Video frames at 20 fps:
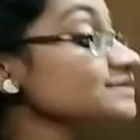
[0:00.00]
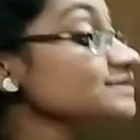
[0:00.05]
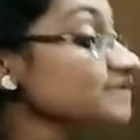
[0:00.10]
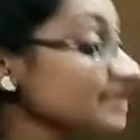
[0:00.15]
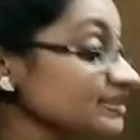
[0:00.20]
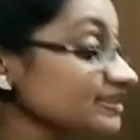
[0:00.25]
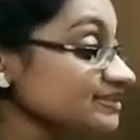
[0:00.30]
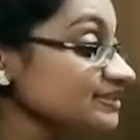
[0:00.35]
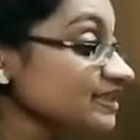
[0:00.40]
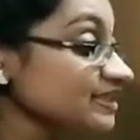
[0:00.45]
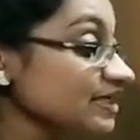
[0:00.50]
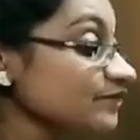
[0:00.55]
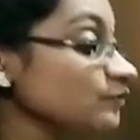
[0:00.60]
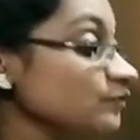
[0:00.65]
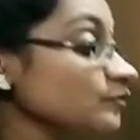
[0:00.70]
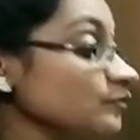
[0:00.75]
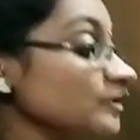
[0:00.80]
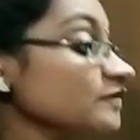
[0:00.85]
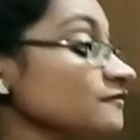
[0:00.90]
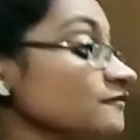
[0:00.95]
reason
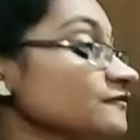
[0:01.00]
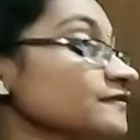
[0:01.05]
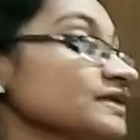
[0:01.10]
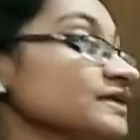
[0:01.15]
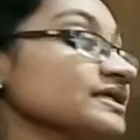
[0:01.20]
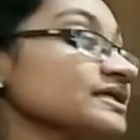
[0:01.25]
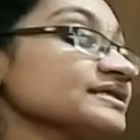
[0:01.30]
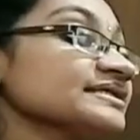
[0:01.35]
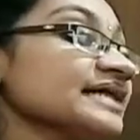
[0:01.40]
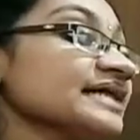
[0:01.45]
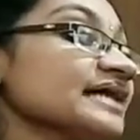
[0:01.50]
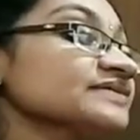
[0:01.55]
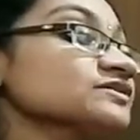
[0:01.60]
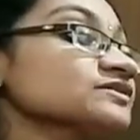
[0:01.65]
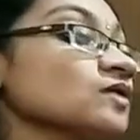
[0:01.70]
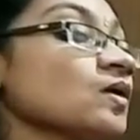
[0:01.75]
we feel that